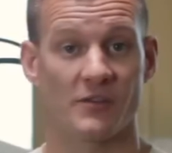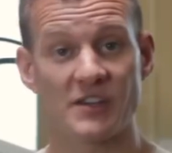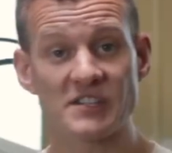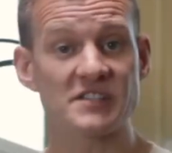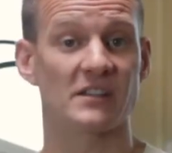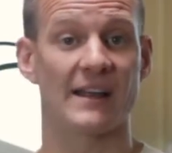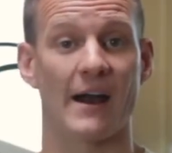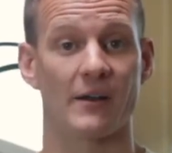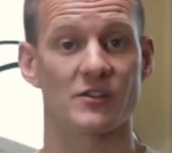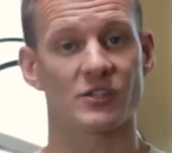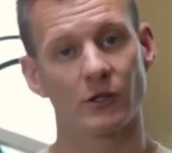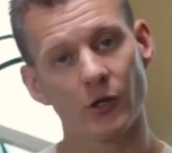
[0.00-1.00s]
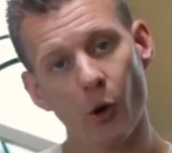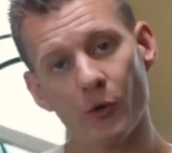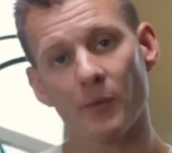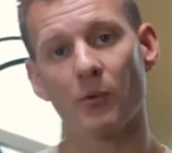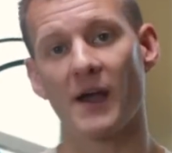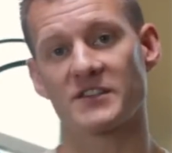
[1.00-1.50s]
This has allowed us to
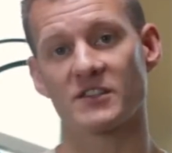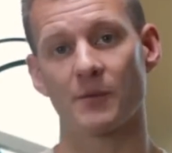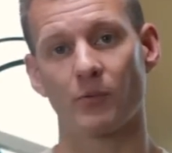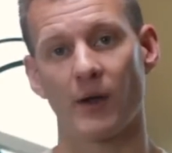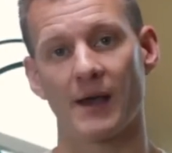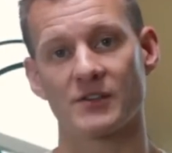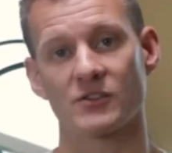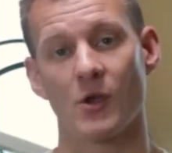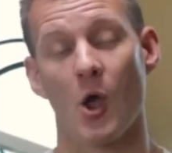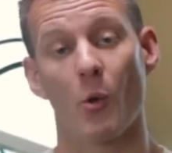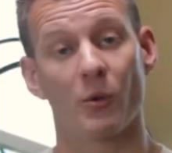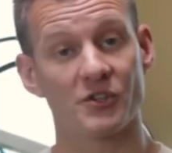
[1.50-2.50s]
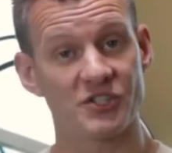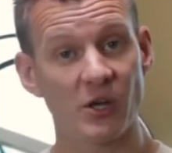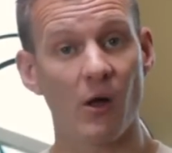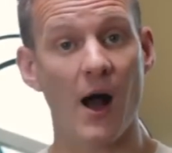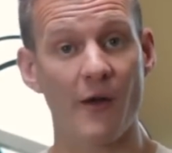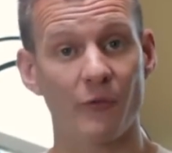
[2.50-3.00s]
lower the price of the press while
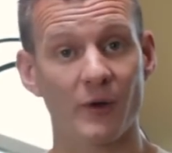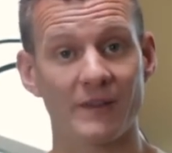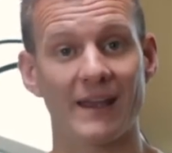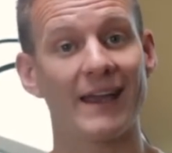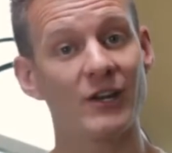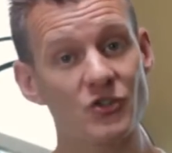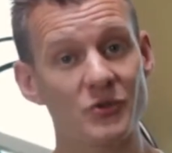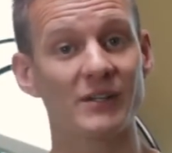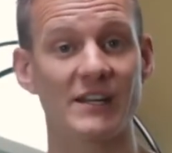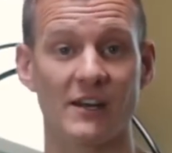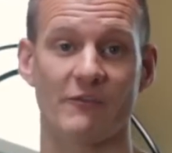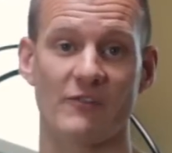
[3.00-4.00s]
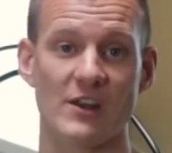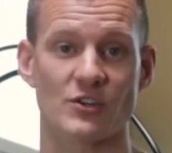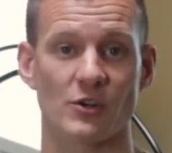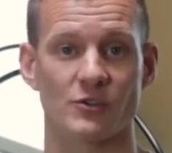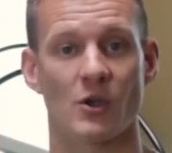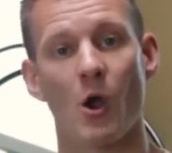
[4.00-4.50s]
still offering the industry-leading
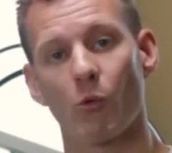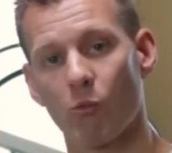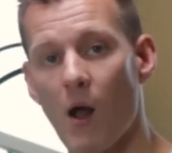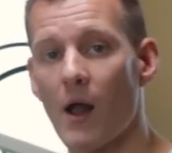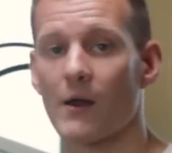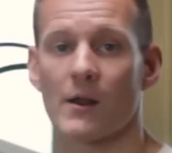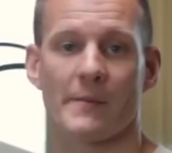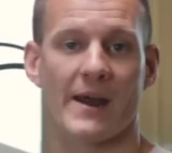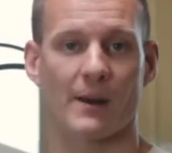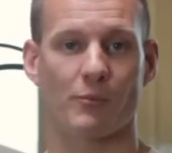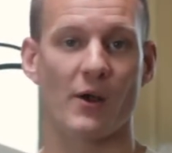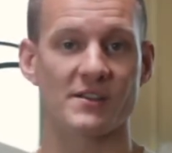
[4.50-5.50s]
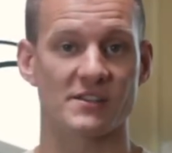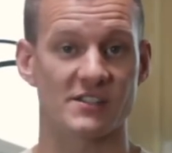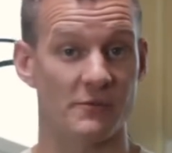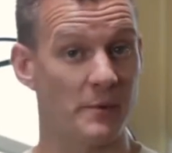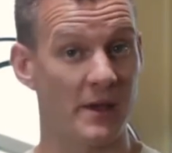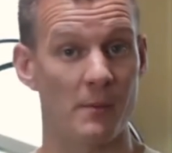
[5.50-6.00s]
features ROQ Automatic
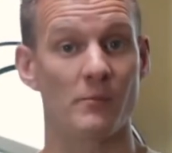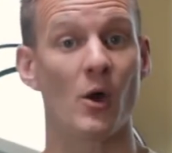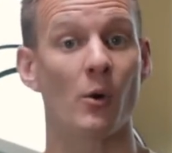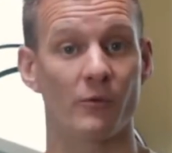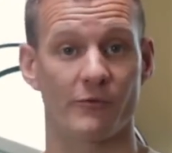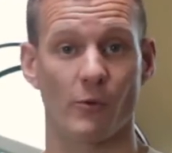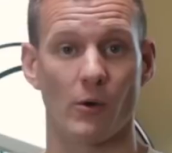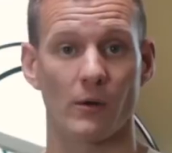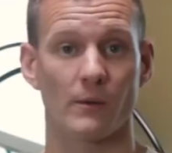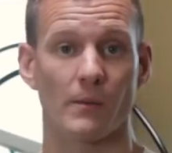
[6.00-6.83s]
presses have become known for,